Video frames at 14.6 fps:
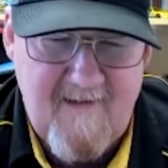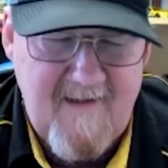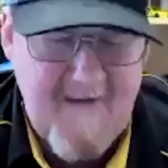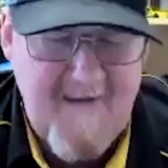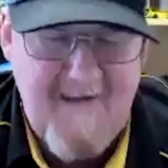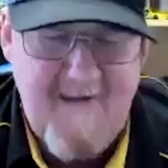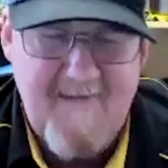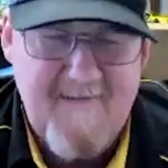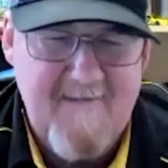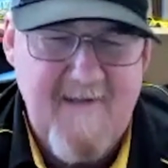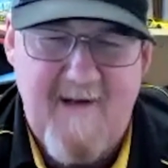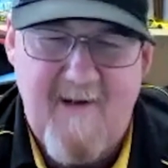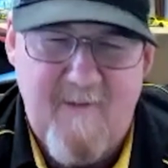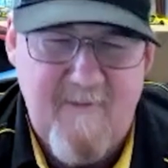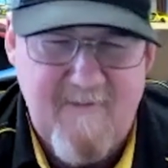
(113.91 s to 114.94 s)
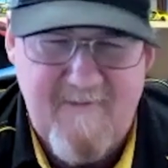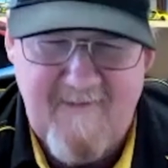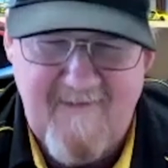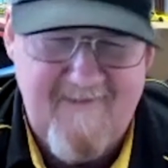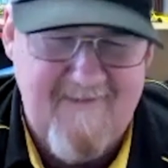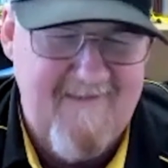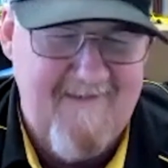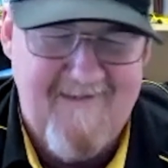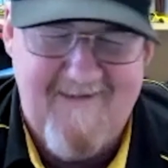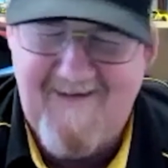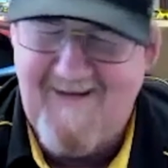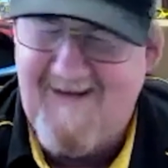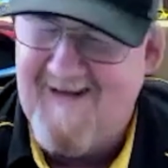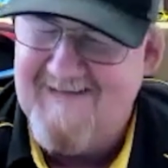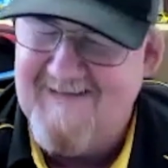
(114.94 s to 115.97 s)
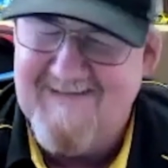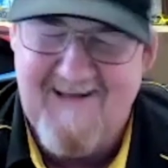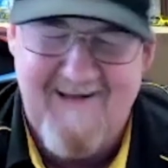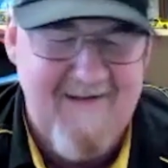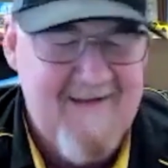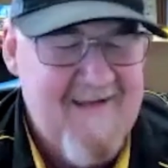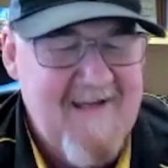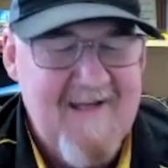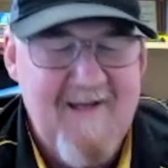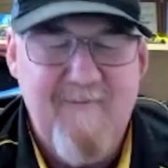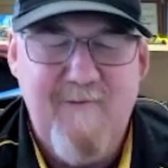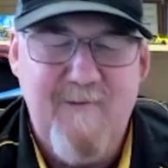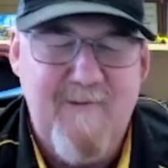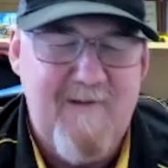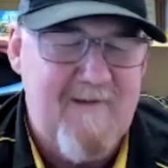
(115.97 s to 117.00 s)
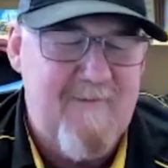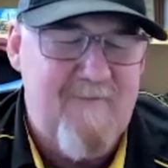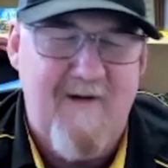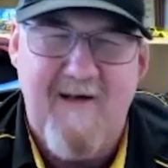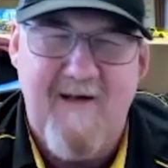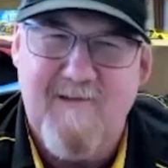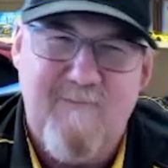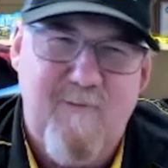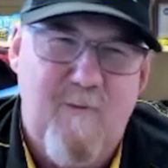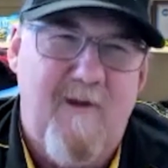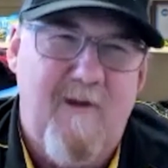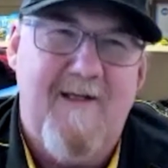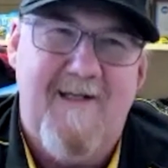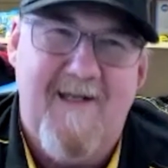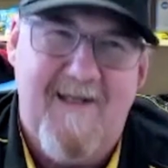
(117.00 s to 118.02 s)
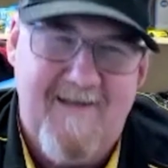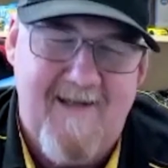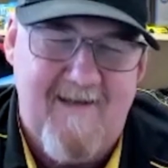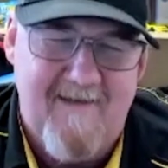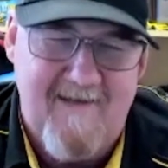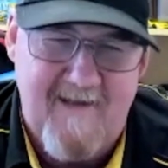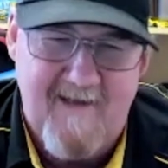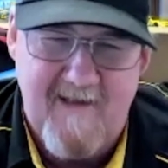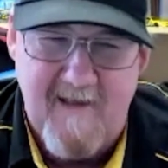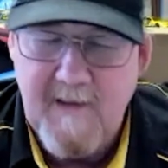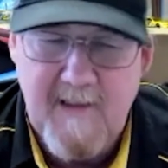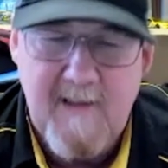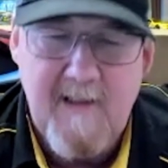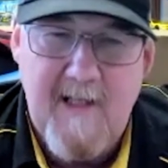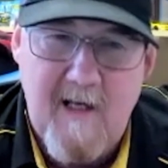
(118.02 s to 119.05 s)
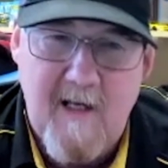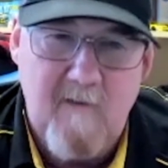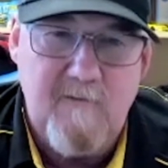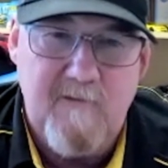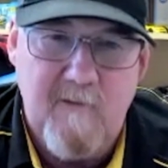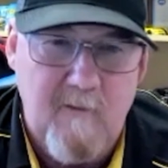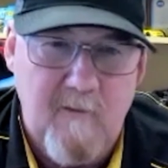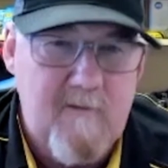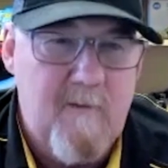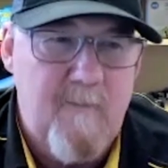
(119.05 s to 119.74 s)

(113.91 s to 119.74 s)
Hands down. Hands down. If you can get the financing for it, get that thing. Get it out. Show it to the